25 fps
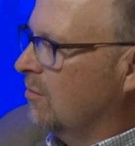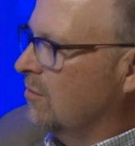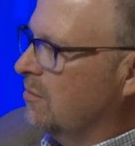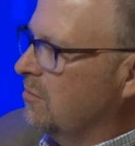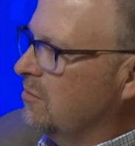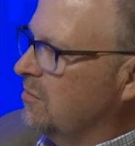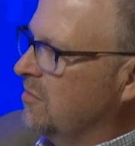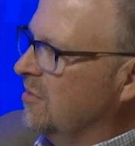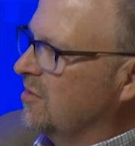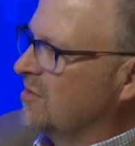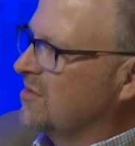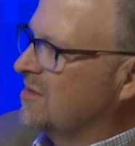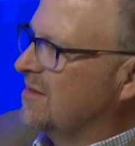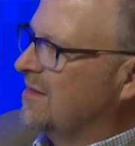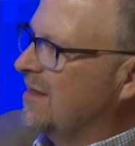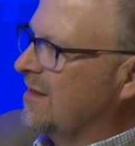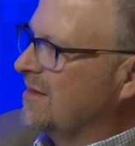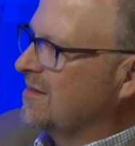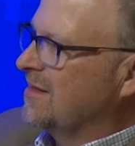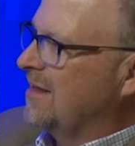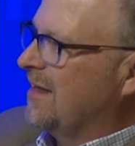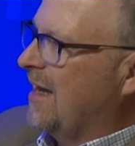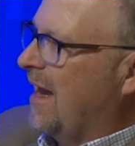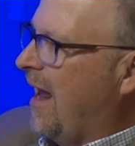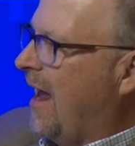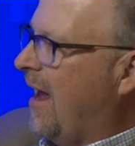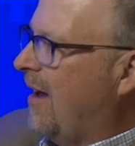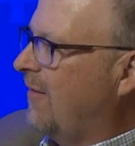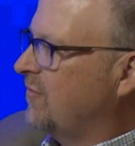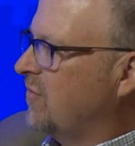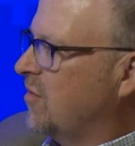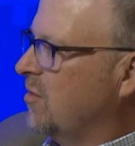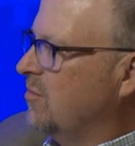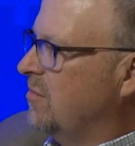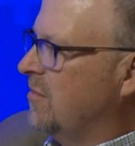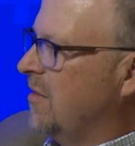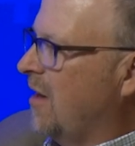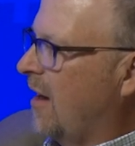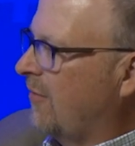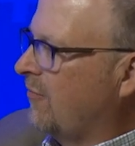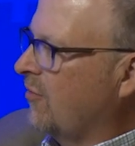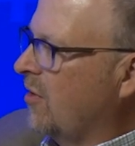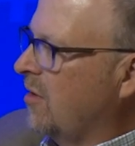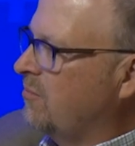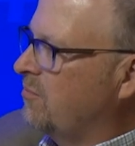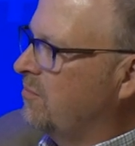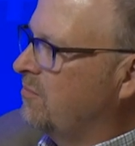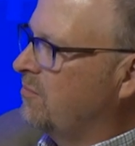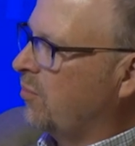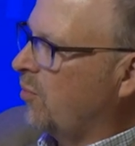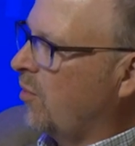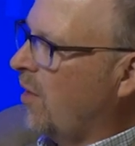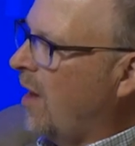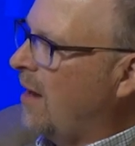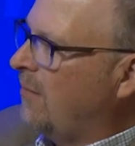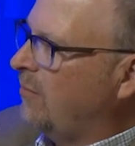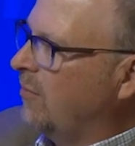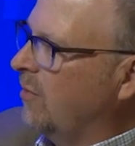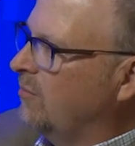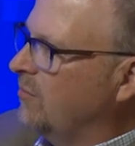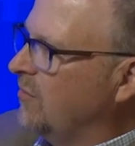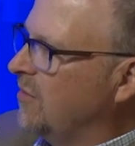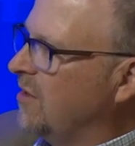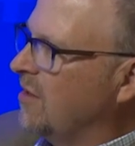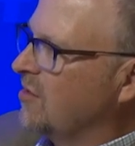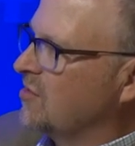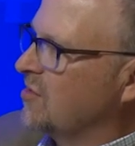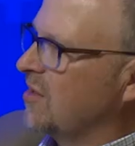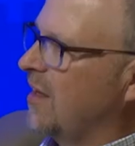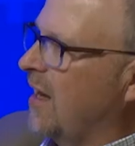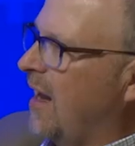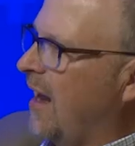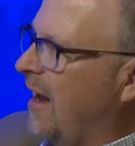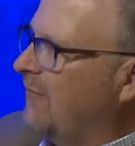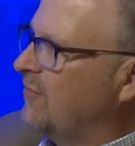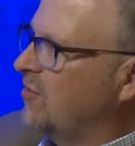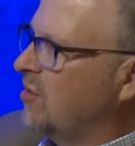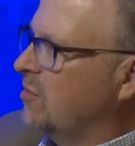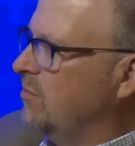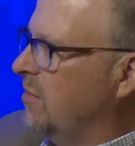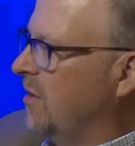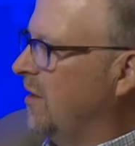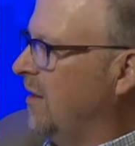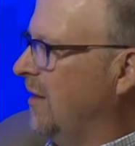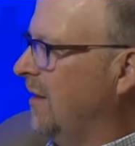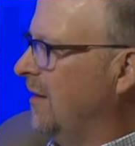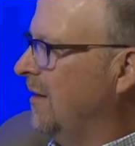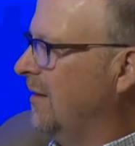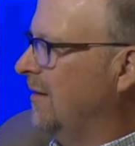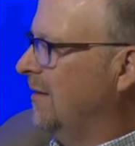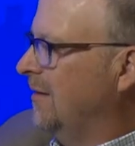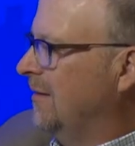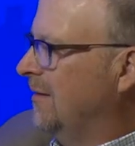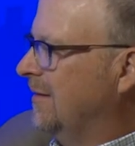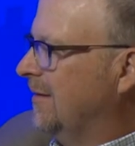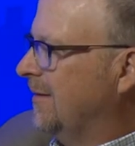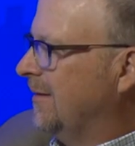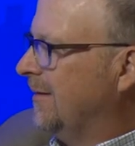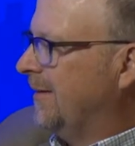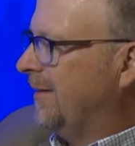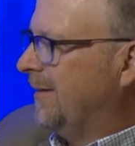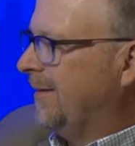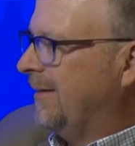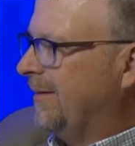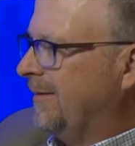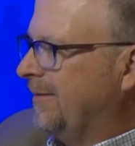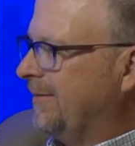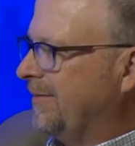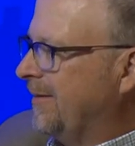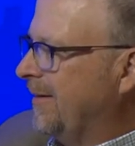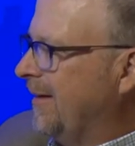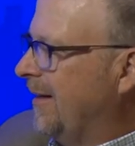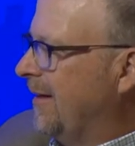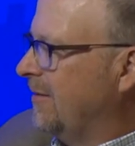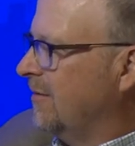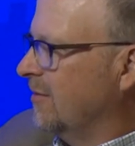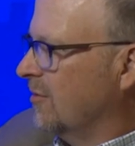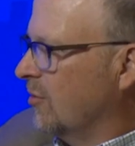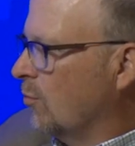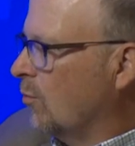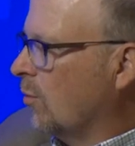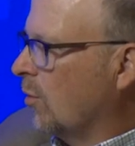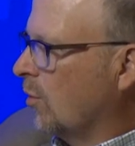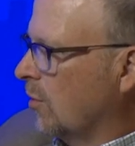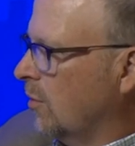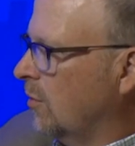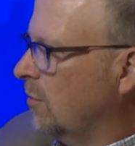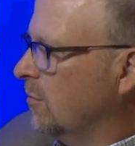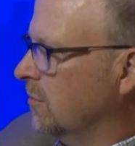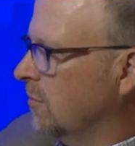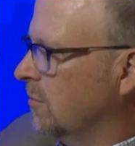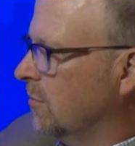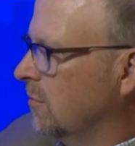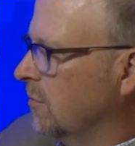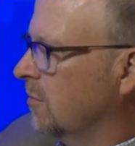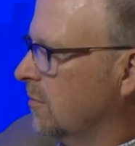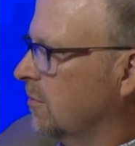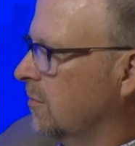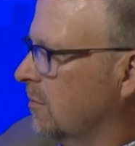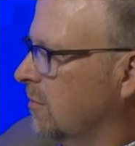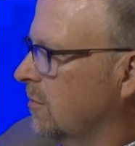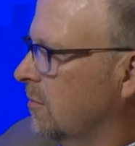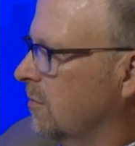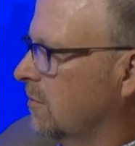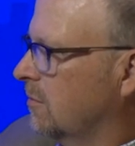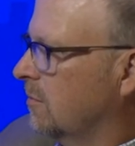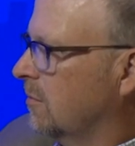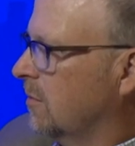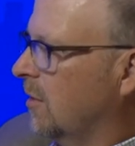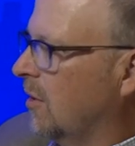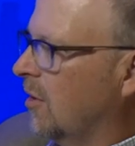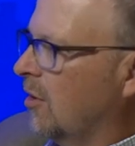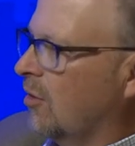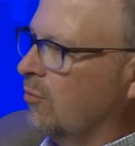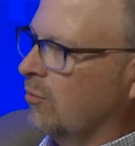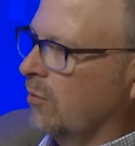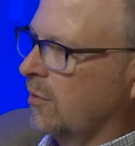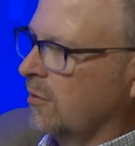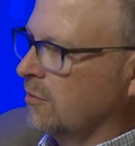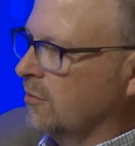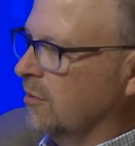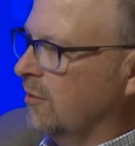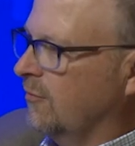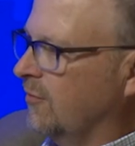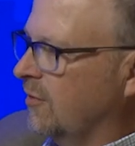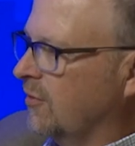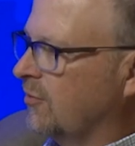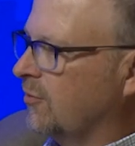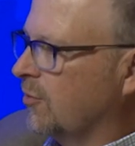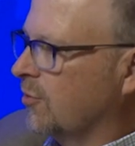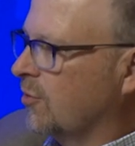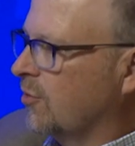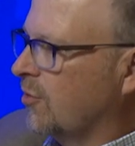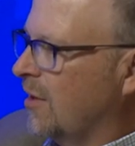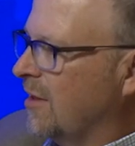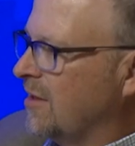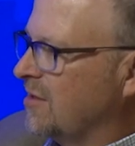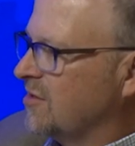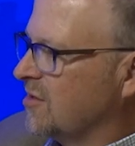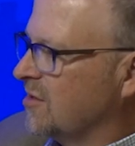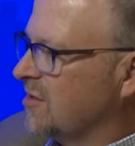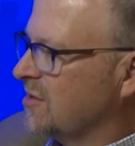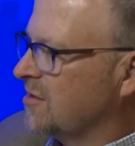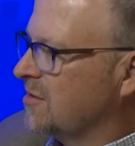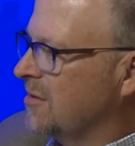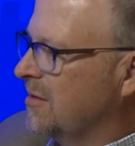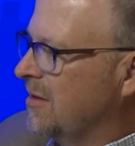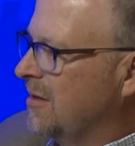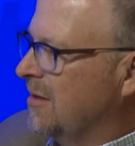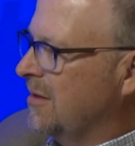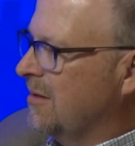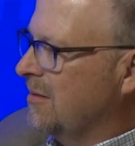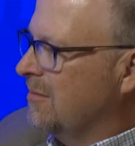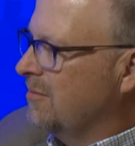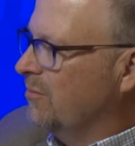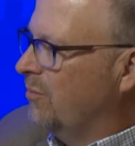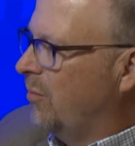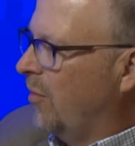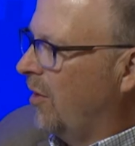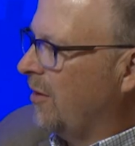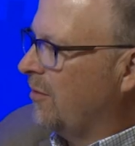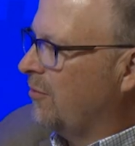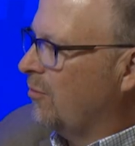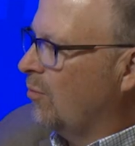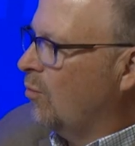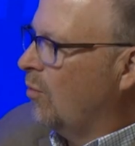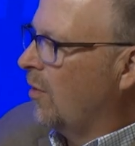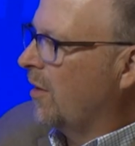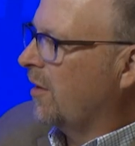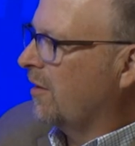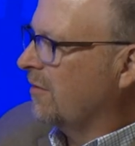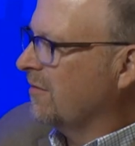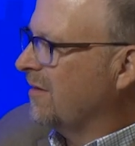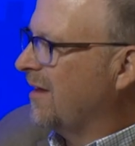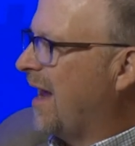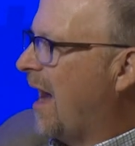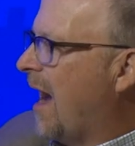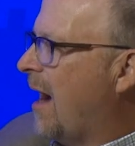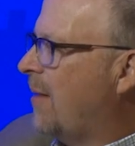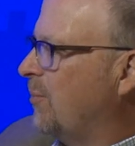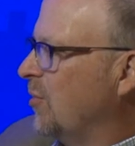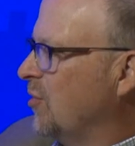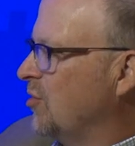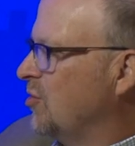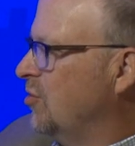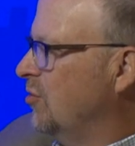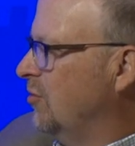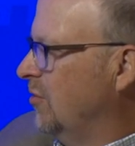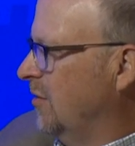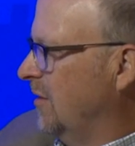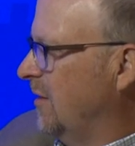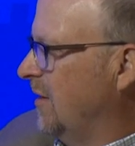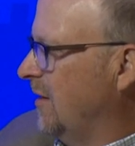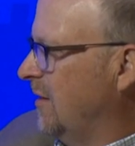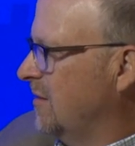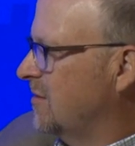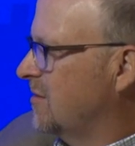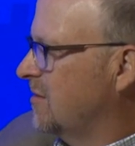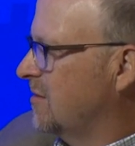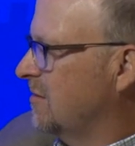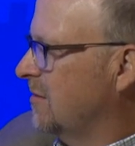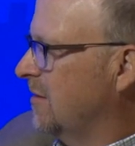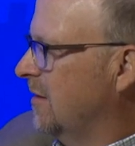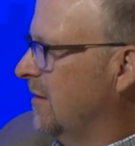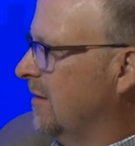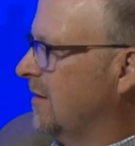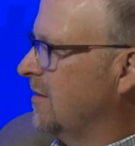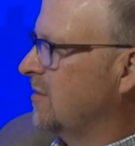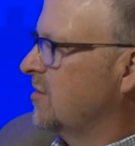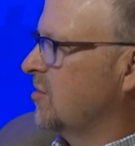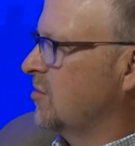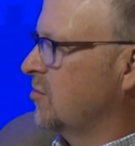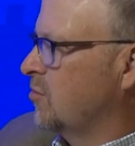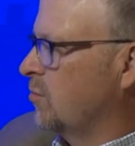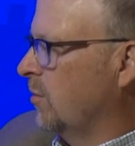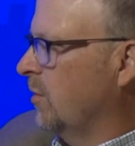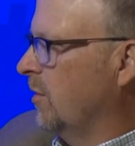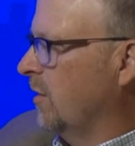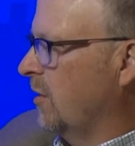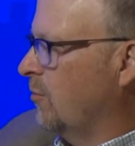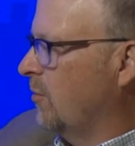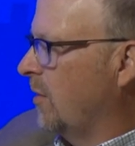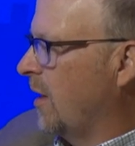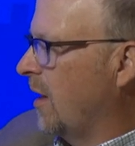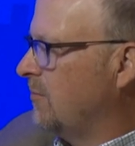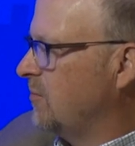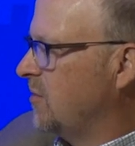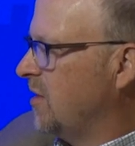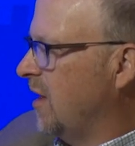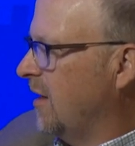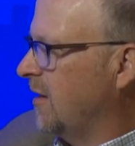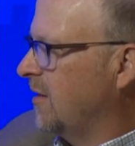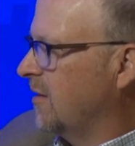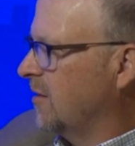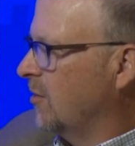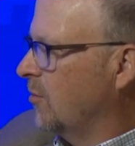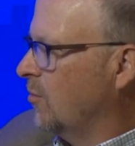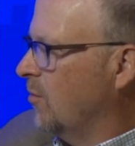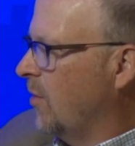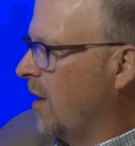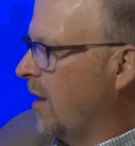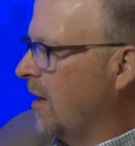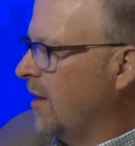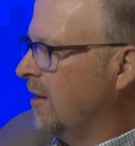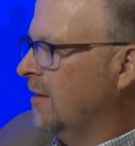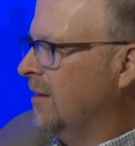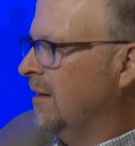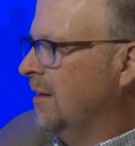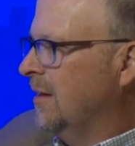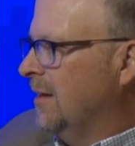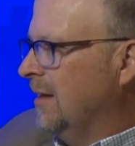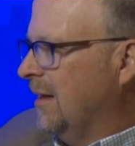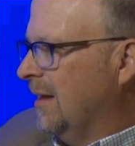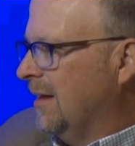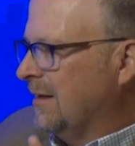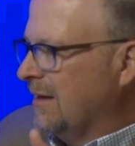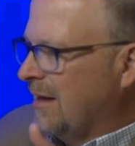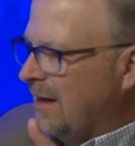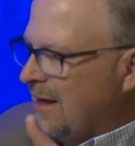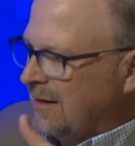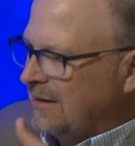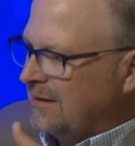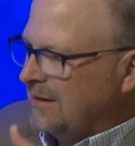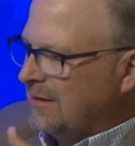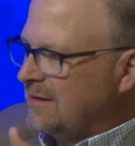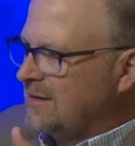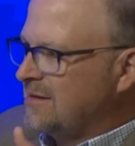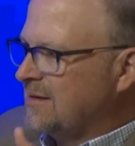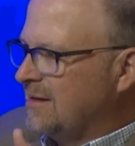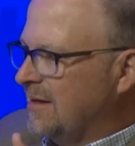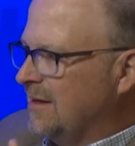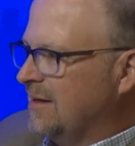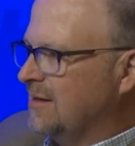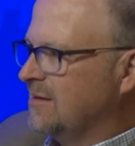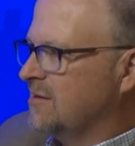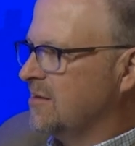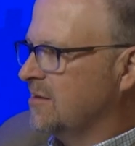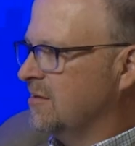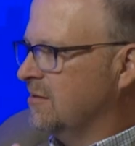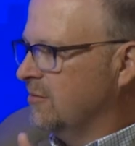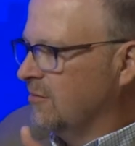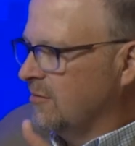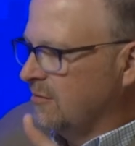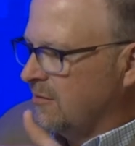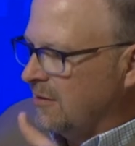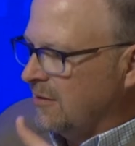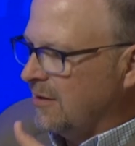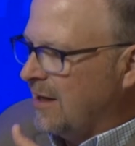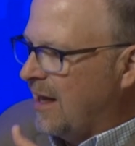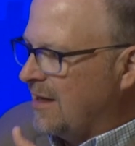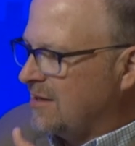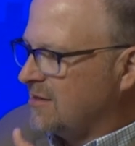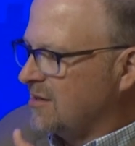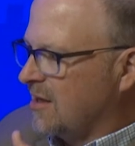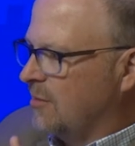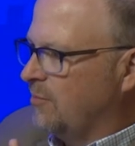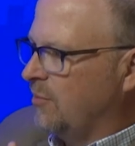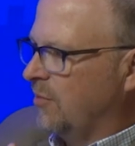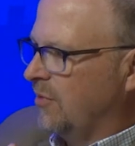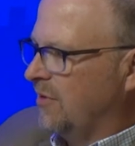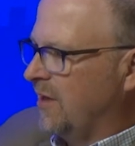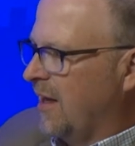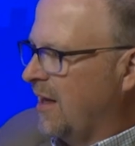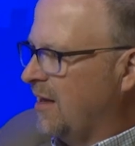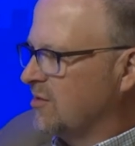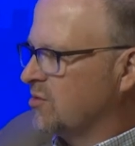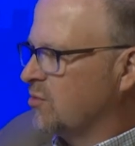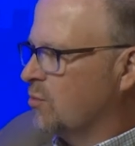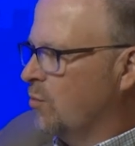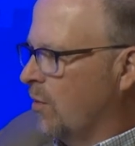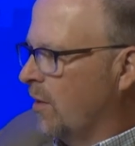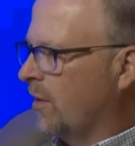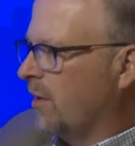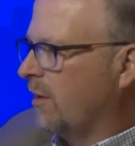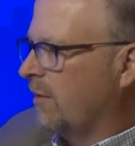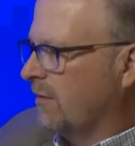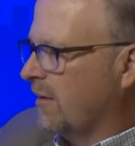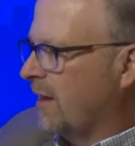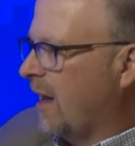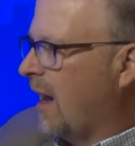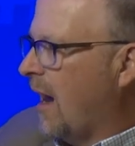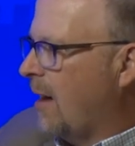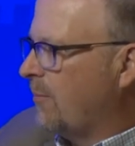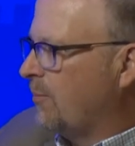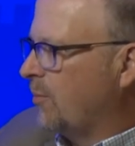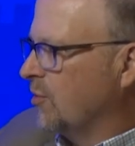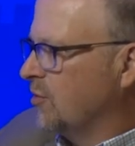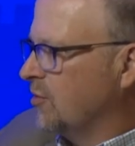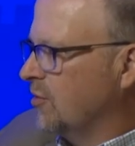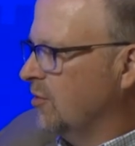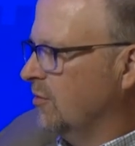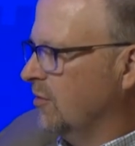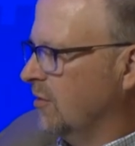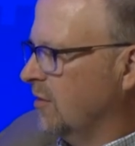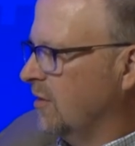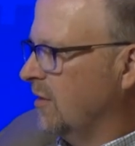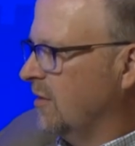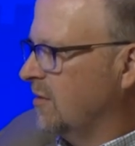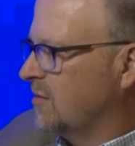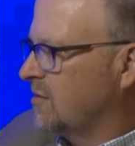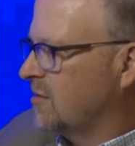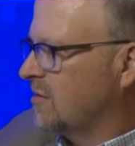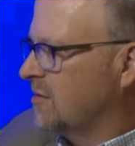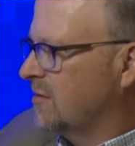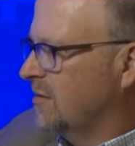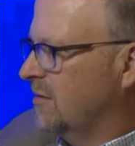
This doesn't have to be, every problem doesn't have to be the end of the world. We're living through crisis, but what are the opportunities? And this is really what I'm taking away. In listening to the last couple of days, what are the opportunities?